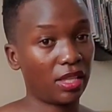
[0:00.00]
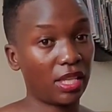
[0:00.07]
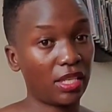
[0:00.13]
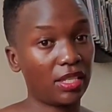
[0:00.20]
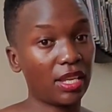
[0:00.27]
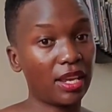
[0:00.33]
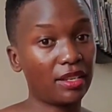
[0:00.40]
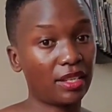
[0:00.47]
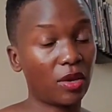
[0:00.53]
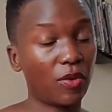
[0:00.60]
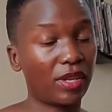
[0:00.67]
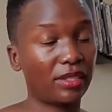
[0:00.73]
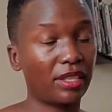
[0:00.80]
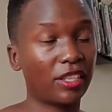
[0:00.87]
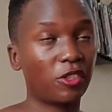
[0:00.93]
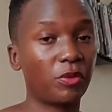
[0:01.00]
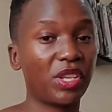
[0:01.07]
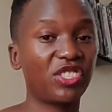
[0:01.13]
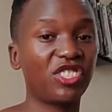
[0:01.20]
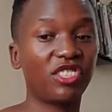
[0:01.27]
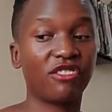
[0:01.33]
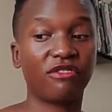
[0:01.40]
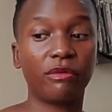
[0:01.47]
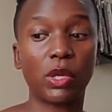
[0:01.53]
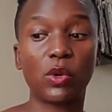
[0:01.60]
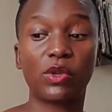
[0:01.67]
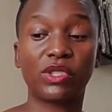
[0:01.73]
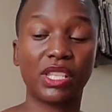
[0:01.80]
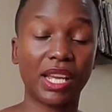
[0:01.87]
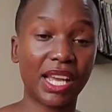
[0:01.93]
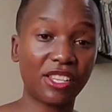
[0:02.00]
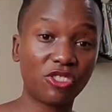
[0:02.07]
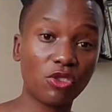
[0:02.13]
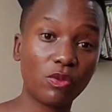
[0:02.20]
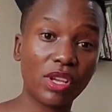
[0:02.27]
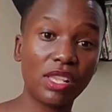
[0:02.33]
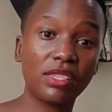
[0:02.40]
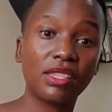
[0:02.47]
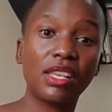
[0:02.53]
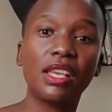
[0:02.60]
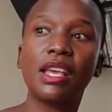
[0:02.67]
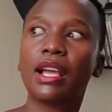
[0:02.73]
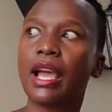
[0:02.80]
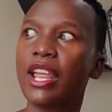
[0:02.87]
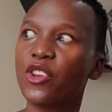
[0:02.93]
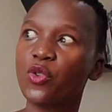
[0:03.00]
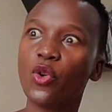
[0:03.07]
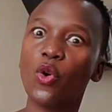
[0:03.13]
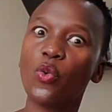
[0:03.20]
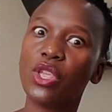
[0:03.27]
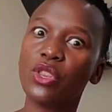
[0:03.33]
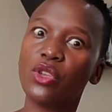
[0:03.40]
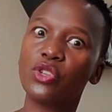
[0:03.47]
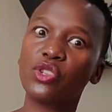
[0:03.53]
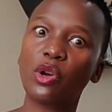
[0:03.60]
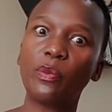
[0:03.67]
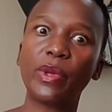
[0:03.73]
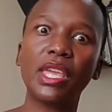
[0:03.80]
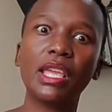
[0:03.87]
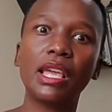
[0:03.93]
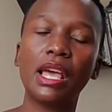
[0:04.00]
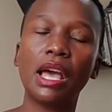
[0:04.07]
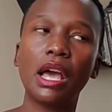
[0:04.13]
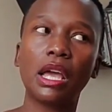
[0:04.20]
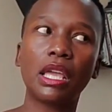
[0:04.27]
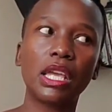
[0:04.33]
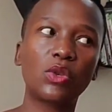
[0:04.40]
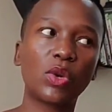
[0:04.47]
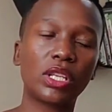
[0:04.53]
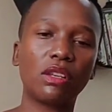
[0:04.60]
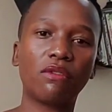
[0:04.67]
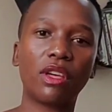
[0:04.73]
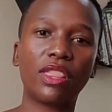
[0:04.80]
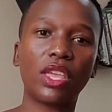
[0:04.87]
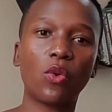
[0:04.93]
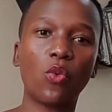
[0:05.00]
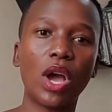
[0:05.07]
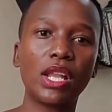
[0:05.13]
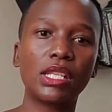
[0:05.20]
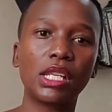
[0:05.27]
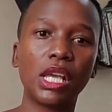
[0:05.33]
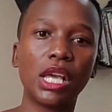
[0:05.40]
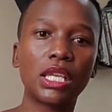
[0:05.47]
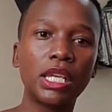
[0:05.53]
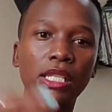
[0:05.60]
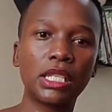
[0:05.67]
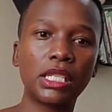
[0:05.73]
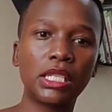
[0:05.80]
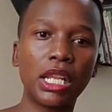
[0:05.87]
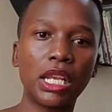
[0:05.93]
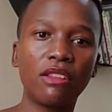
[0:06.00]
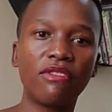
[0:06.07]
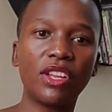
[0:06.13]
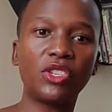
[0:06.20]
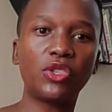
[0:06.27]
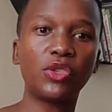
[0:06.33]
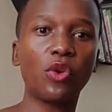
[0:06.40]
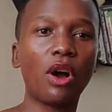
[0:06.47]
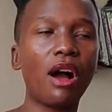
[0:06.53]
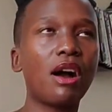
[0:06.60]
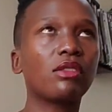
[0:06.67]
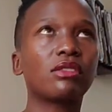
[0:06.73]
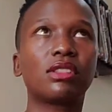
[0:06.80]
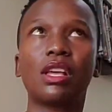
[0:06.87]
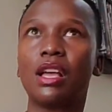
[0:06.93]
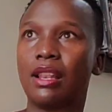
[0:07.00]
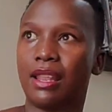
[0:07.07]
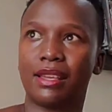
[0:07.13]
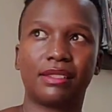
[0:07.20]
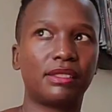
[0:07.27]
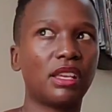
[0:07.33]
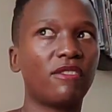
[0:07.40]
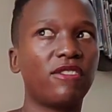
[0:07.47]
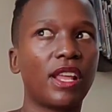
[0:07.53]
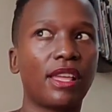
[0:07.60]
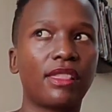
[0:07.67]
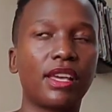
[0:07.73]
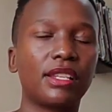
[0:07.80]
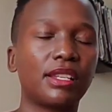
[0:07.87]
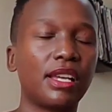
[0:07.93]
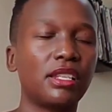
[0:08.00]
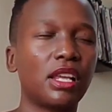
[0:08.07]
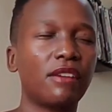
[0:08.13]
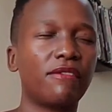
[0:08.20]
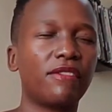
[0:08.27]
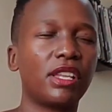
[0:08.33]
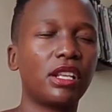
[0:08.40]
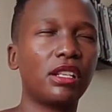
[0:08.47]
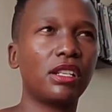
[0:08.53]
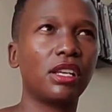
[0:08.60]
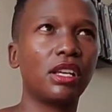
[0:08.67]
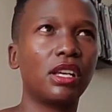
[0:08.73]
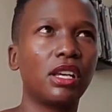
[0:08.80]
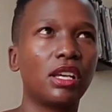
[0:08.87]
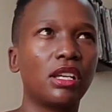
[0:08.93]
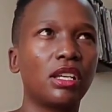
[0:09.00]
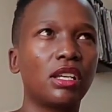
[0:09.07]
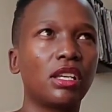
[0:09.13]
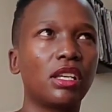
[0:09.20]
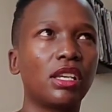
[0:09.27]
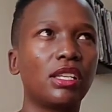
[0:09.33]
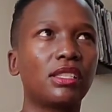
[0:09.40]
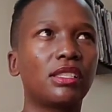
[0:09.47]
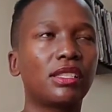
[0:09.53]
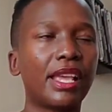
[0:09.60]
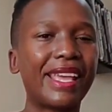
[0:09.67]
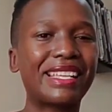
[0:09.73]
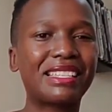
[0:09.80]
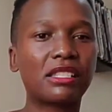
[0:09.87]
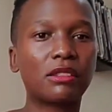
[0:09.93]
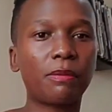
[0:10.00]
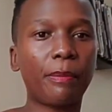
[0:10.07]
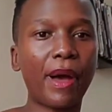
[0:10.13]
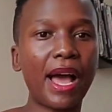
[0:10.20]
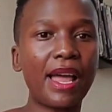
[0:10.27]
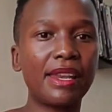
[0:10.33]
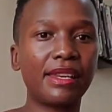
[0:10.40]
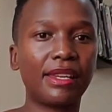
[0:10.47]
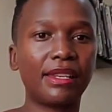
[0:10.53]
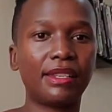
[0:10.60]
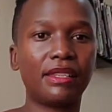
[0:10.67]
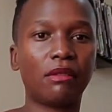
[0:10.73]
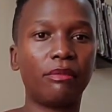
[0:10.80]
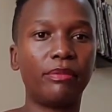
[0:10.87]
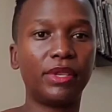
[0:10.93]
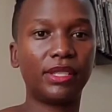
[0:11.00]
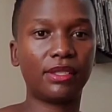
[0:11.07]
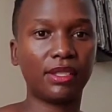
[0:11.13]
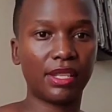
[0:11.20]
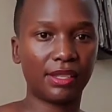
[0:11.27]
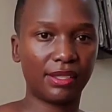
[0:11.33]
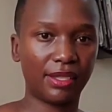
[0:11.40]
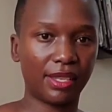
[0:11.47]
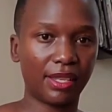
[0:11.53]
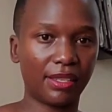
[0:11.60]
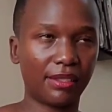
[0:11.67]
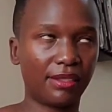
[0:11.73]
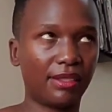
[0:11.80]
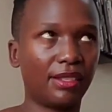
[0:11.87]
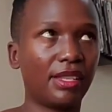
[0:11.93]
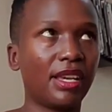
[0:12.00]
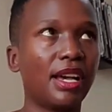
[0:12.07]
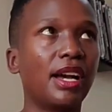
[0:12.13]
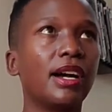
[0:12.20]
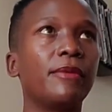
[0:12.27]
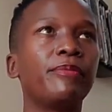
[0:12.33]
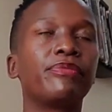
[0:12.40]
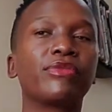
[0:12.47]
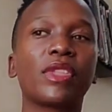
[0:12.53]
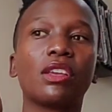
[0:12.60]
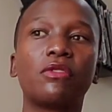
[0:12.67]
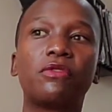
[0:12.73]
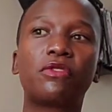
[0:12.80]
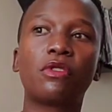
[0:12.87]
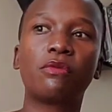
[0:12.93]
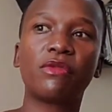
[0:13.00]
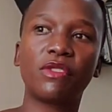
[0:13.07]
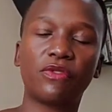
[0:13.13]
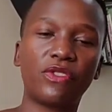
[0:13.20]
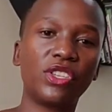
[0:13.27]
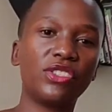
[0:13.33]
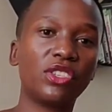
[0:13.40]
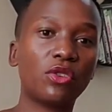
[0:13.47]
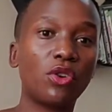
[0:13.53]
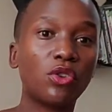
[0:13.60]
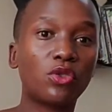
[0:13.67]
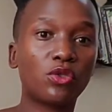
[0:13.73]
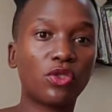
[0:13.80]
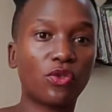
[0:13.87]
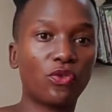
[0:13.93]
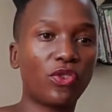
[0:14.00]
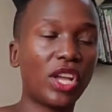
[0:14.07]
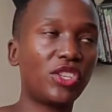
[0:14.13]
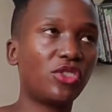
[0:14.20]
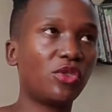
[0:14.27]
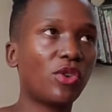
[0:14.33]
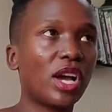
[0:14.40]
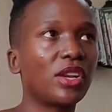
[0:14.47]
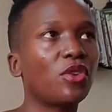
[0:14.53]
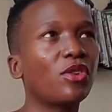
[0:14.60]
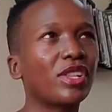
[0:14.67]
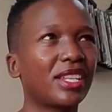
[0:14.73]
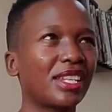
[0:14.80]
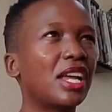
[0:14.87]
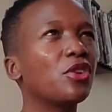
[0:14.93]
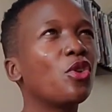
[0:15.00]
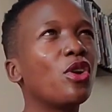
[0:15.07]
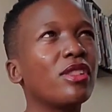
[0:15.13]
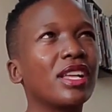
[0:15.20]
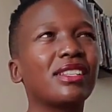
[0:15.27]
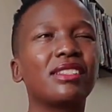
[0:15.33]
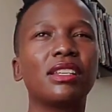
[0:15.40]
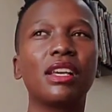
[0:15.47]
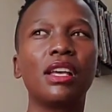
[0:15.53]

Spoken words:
data was expensive, because the customers can go window shopping, get whatever they want, get it delivered to your house, like stuff like that. And I feel it's expanded the businesses, yeah, from the physical to the virtual and all that,